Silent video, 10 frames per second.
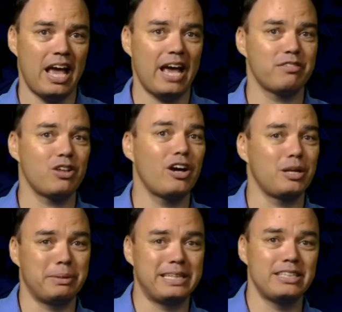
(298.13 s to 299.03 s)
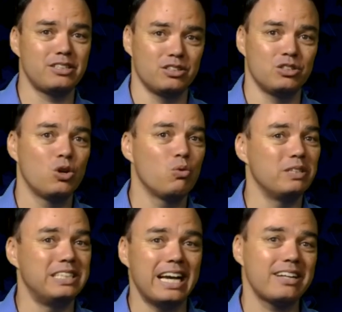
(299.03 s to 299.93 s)
have signed a petition
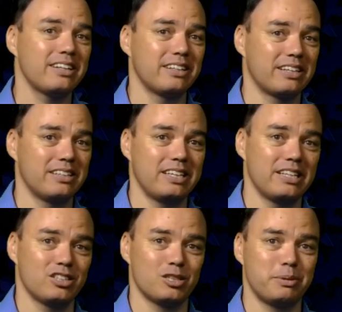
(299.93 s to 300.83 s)
rejecting the consensus